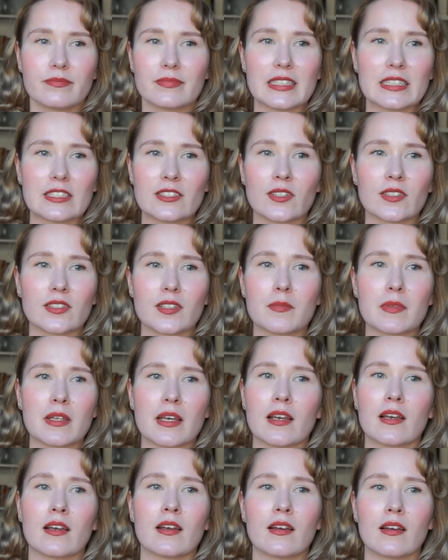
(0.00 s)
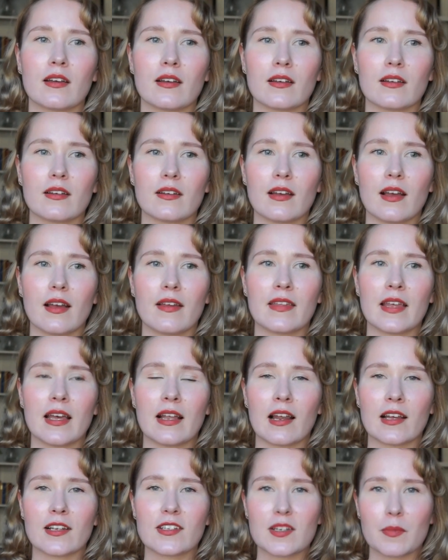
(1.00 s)
it's not something, and they're
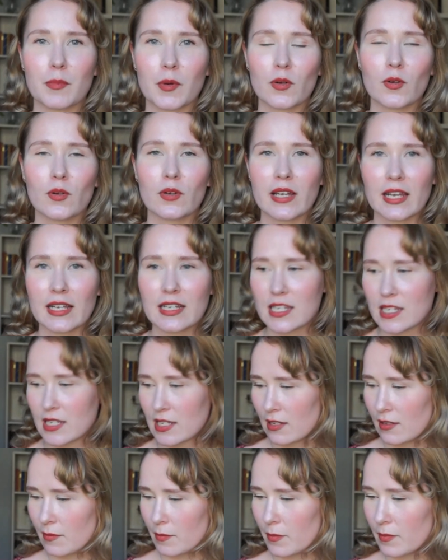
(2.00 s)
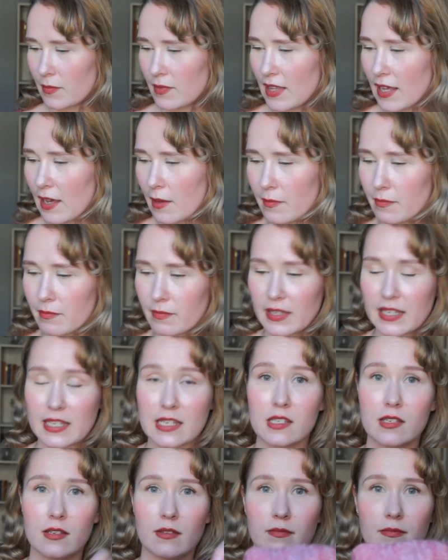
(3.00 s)
like typical kids, they're
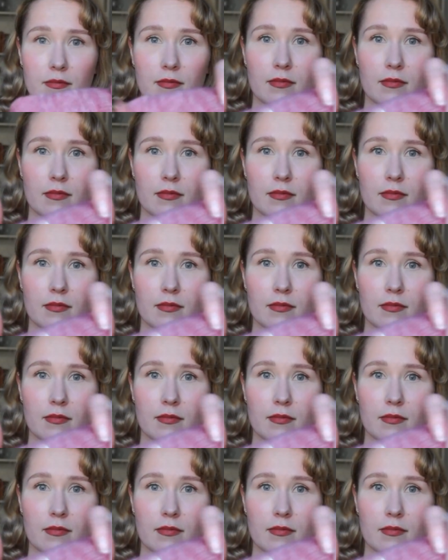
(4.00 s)
these